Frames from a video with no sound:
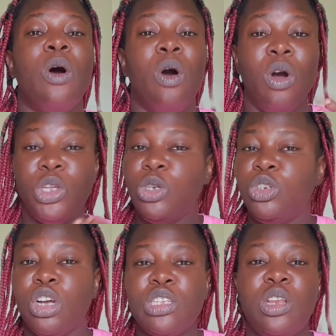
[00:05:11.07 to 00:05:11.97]
or you
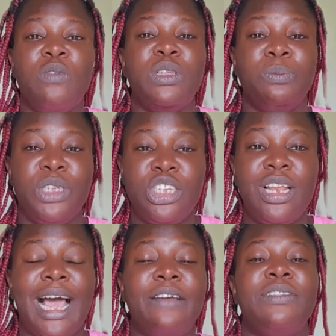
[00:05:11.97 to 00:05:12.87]
just love the beach
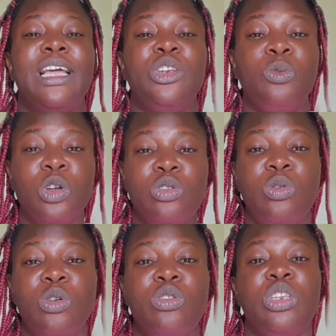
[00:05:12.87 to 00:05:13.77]
life, then you want to
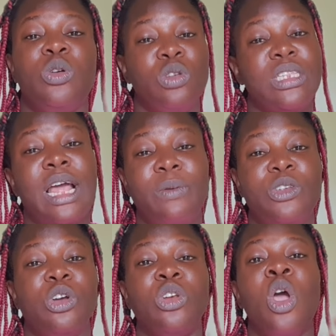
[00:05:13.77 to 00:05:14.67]
go to the coastal
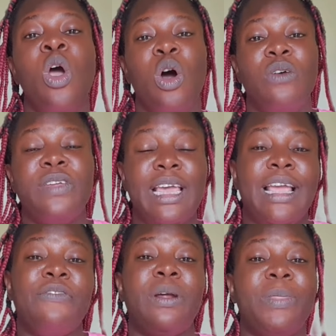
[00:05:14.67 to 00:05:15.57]
region of
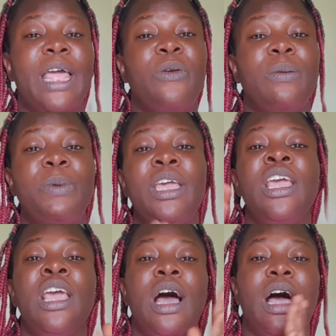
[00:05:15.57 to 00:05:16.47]
Kenya. From Nairobi
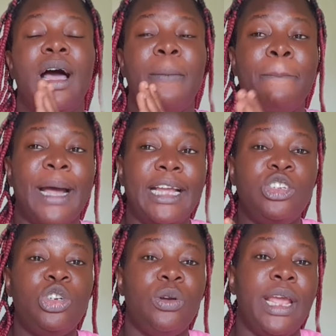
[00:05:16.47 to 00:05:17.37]
by
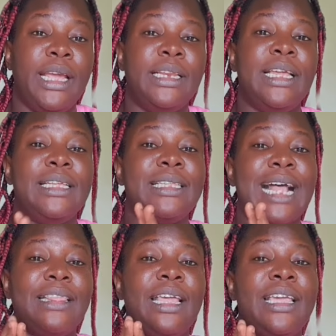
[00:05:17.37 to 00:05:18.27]
train is,
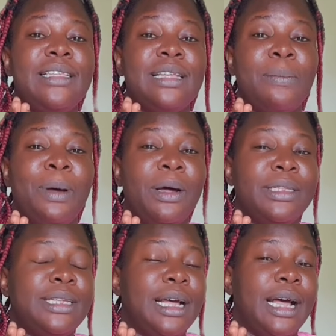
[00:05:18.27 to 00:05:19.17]
I think it's
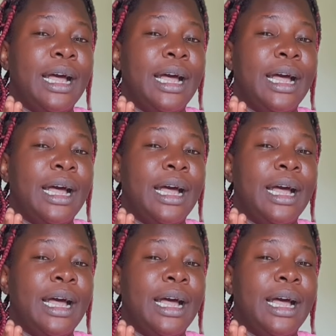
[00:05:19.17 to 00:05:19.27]
about 5